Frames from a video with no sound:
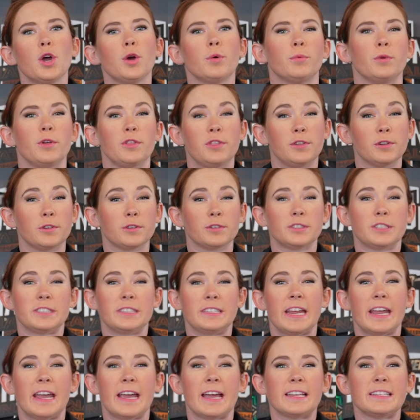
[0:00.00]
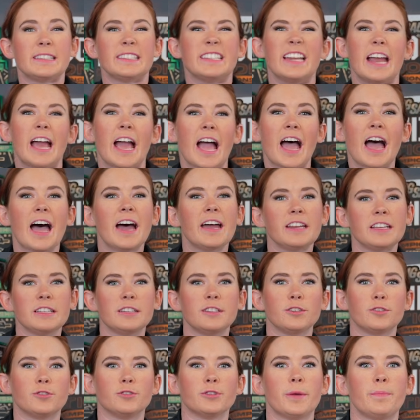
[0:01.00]
with your stance and adding
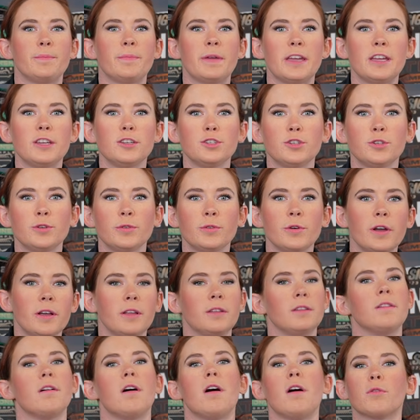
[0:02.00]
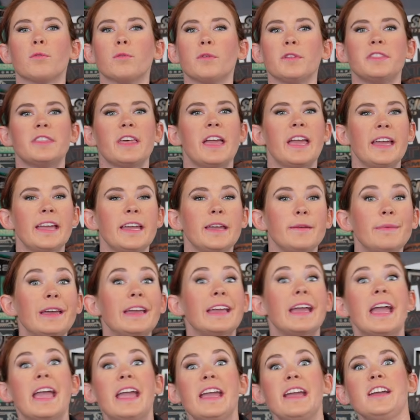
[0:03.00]
the grip into it along with the
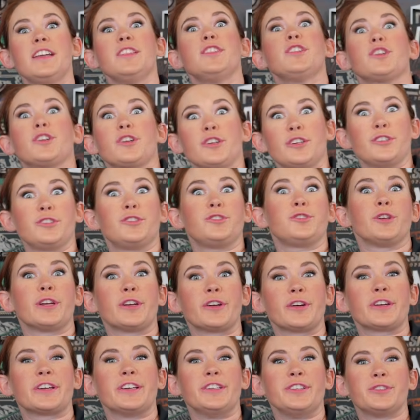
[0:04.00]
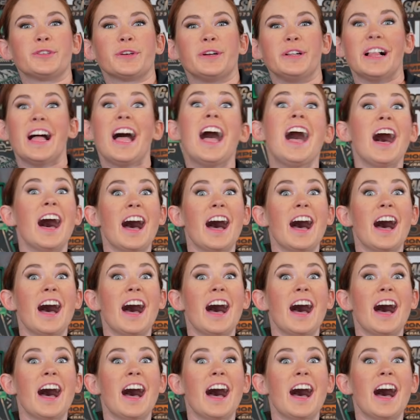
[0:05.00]
aiming and the trigger control.